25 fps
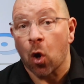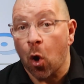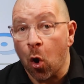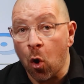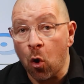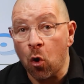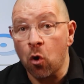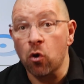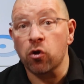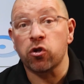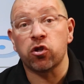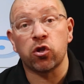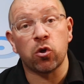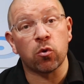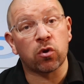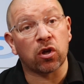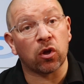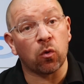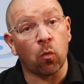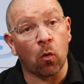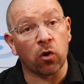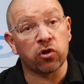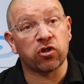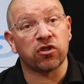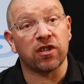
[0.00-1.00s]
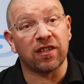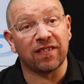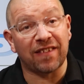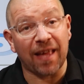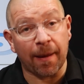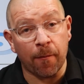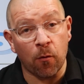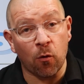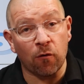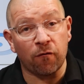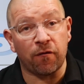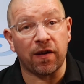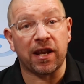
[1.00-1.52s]
Or you can watch the
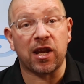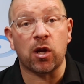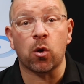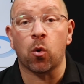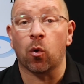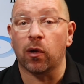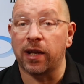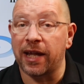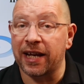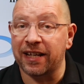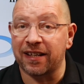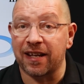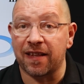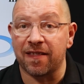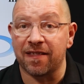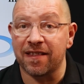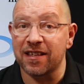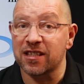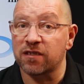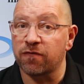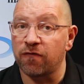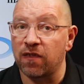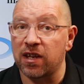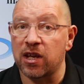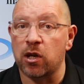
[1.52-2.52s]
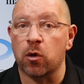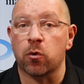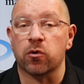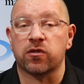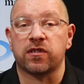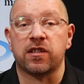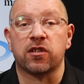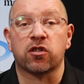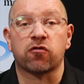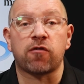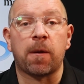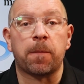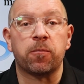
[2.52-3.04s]
demo video linked in this video's
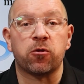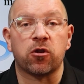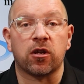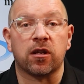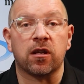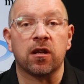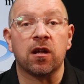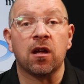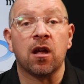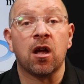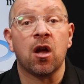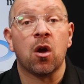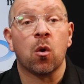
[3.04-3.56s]
description,